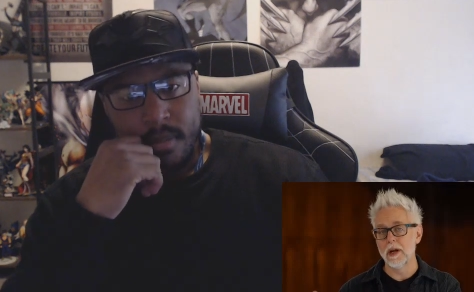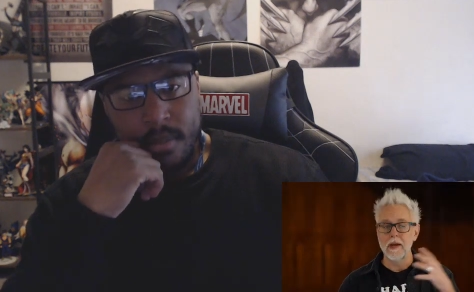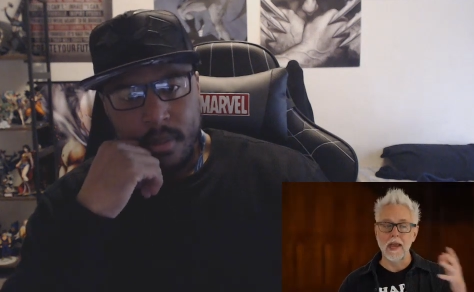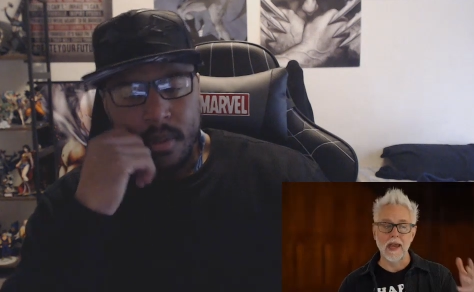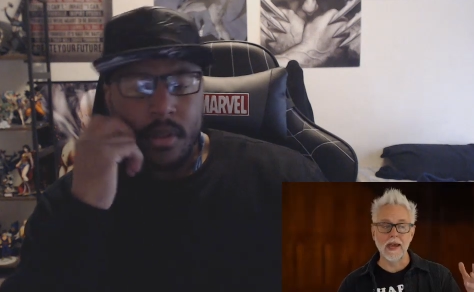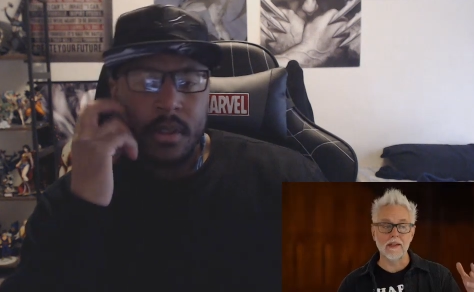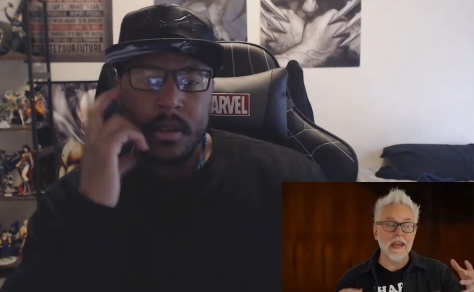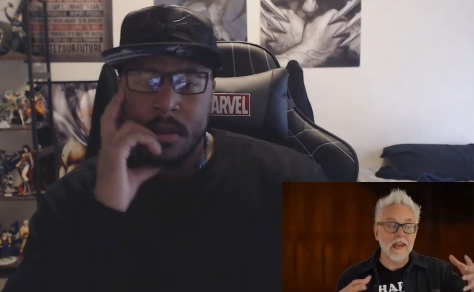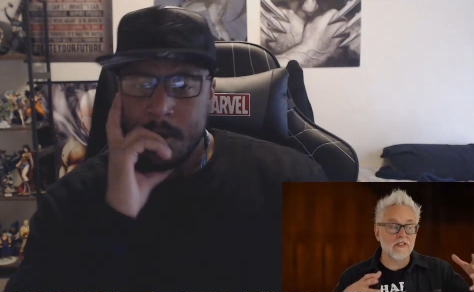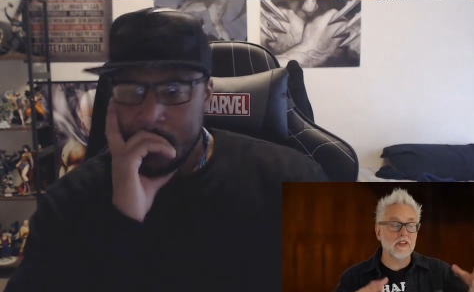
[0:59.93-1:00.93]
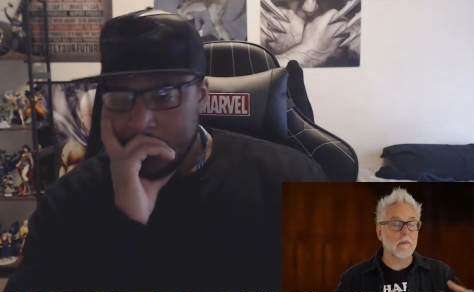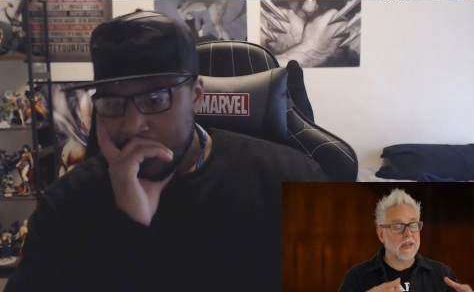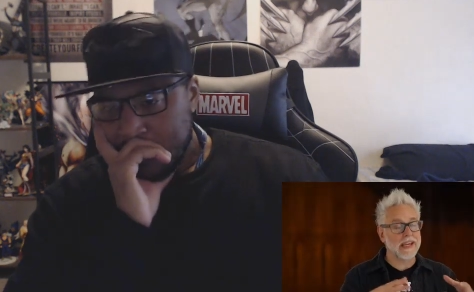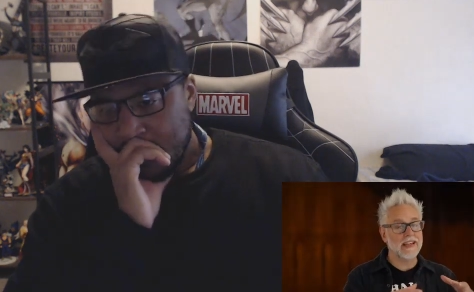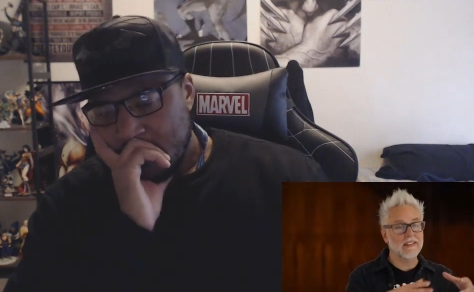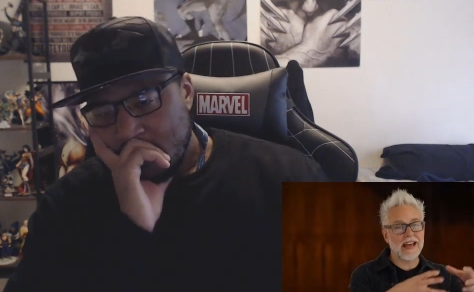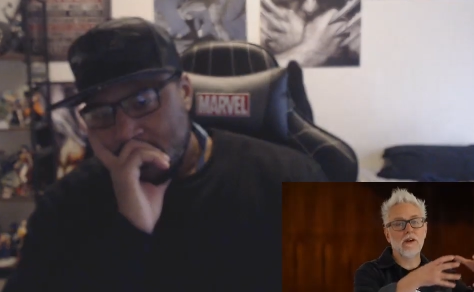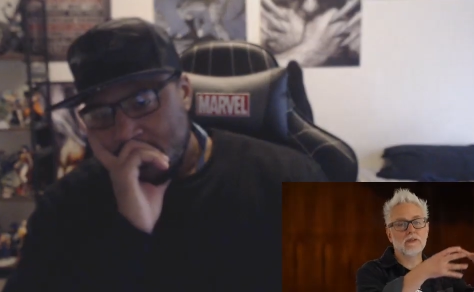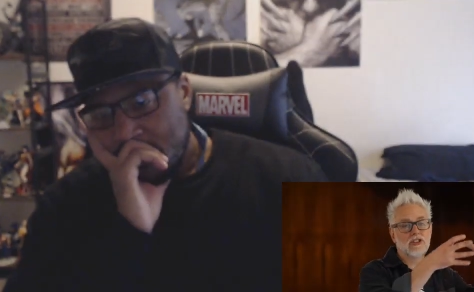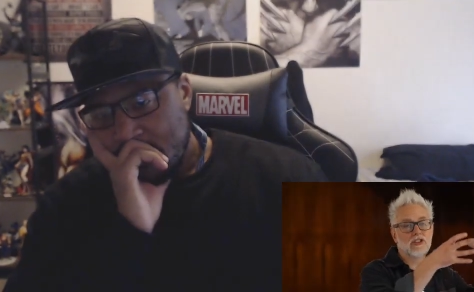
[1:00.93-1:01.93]
Speaker 1: And if something is
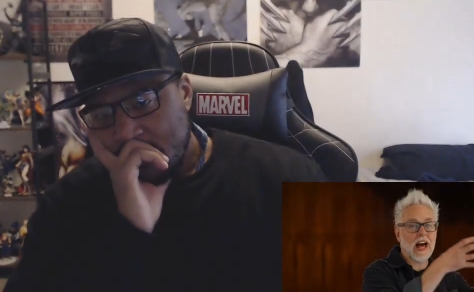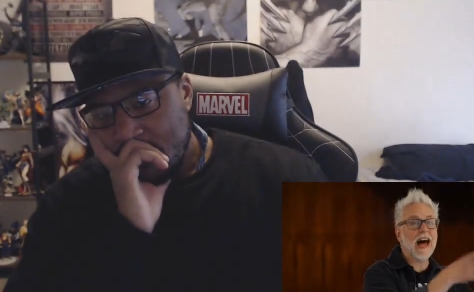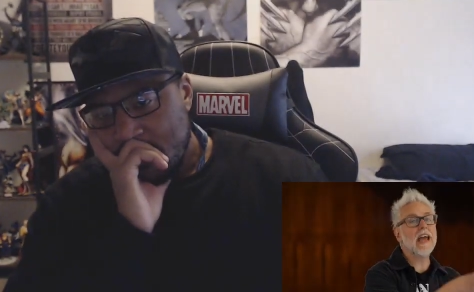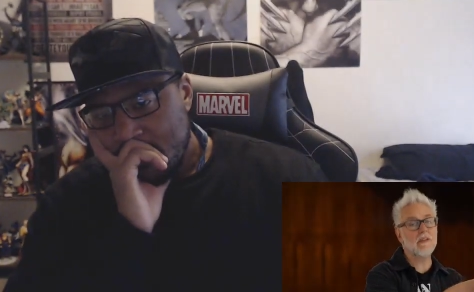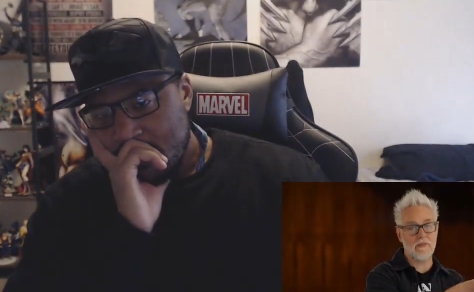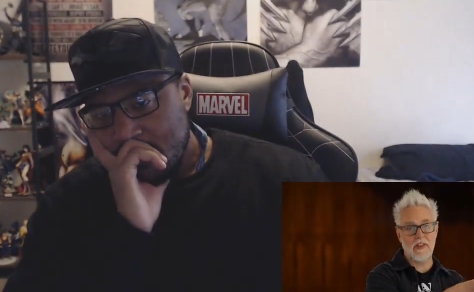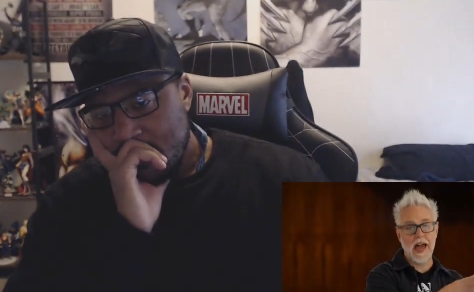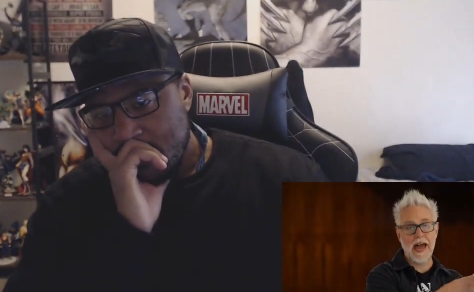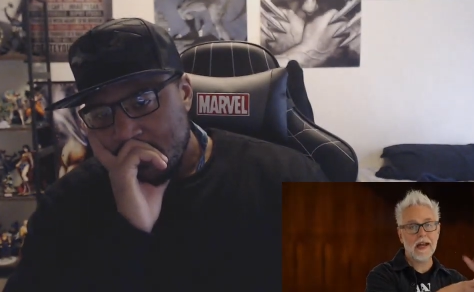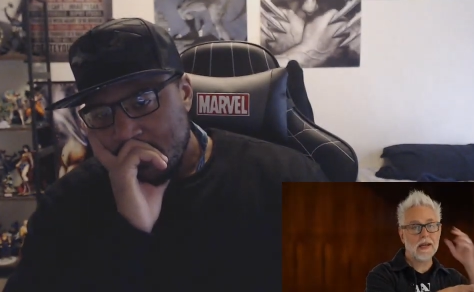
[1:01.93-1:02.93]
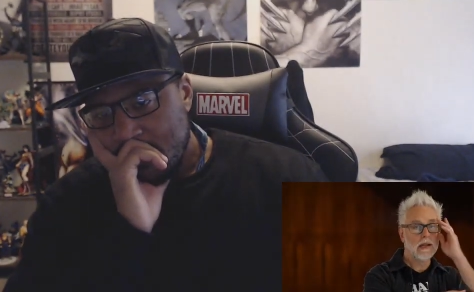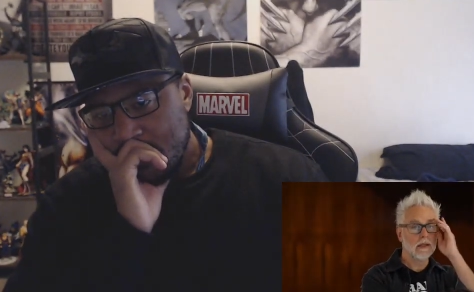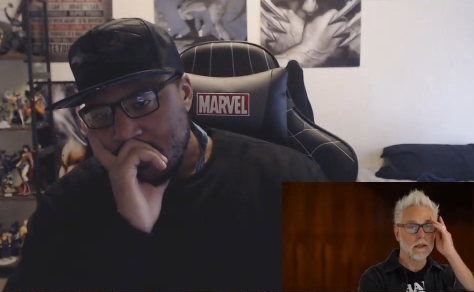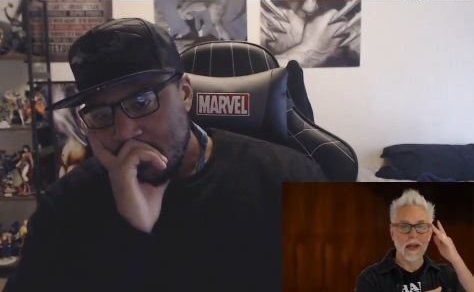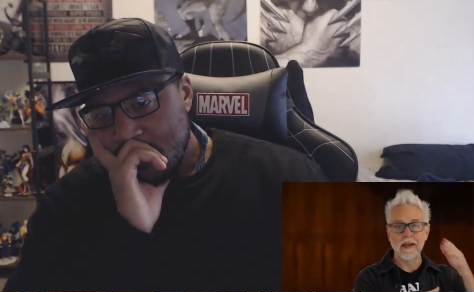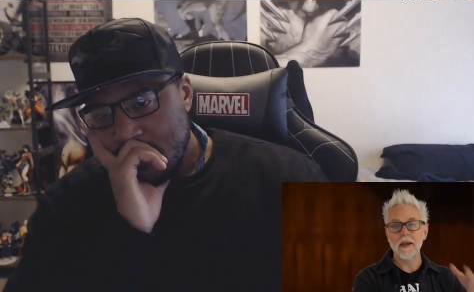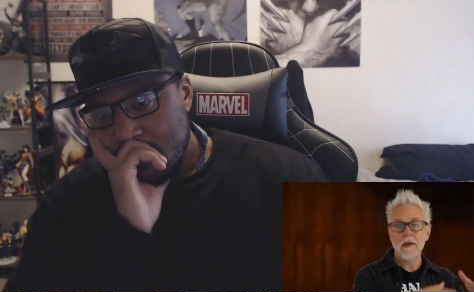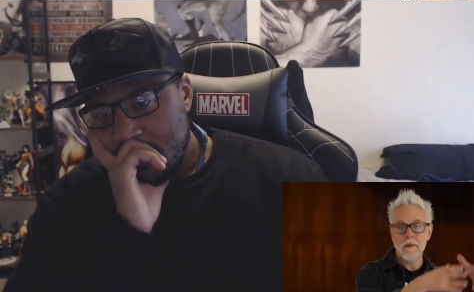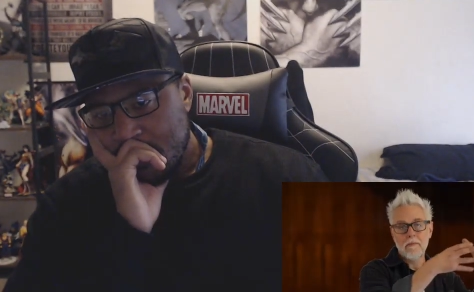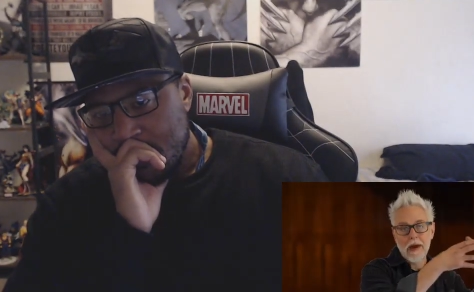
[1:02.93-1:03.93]
outside of that, like
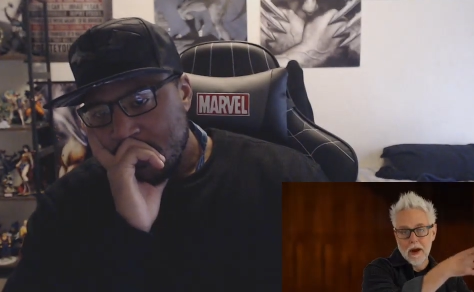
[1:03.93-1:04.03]
Matt